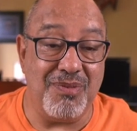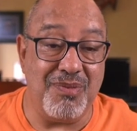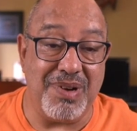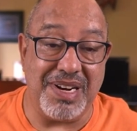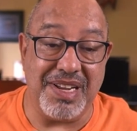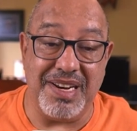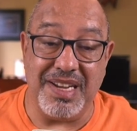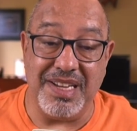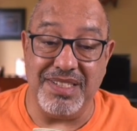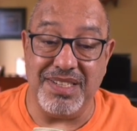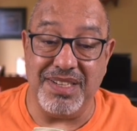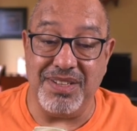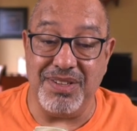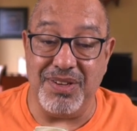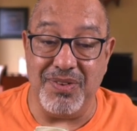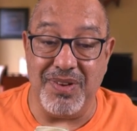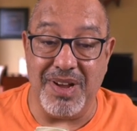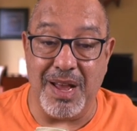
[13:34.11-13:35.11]
What can I tell
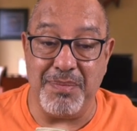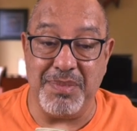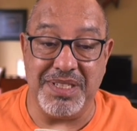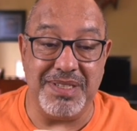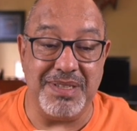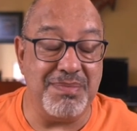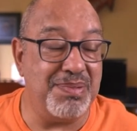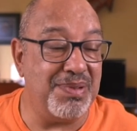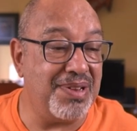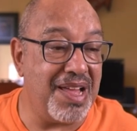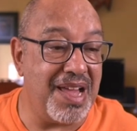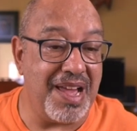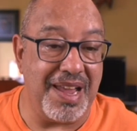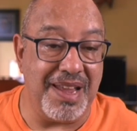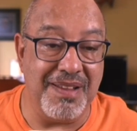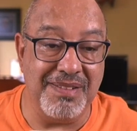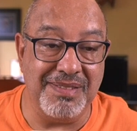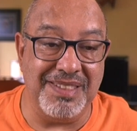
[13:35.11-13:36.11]
you? I'm a simple
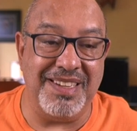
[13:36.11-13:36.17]
guy.